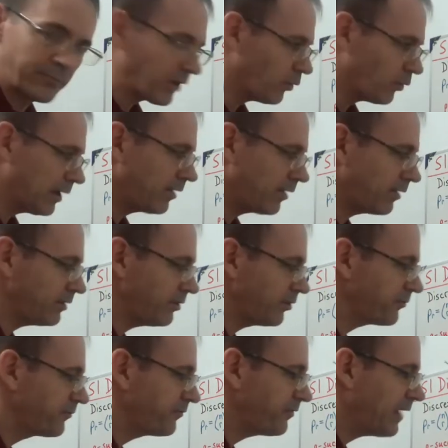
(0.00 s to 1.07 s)
Well, your
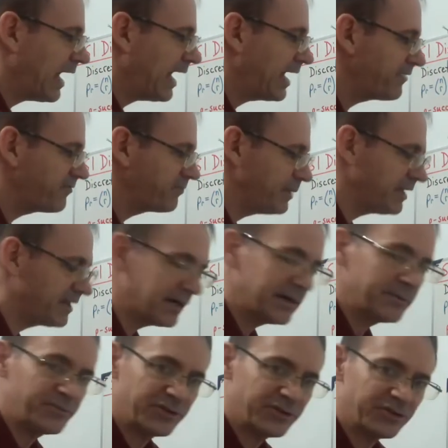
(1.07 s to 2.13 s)
5
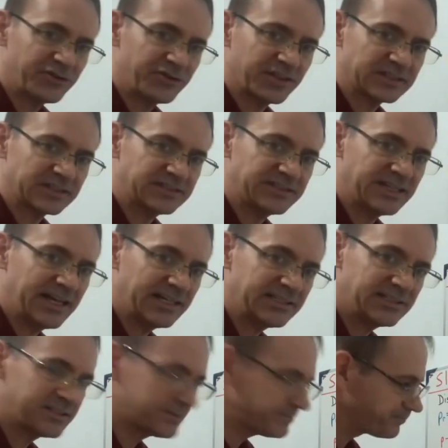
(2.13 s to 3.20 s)
becomes your success,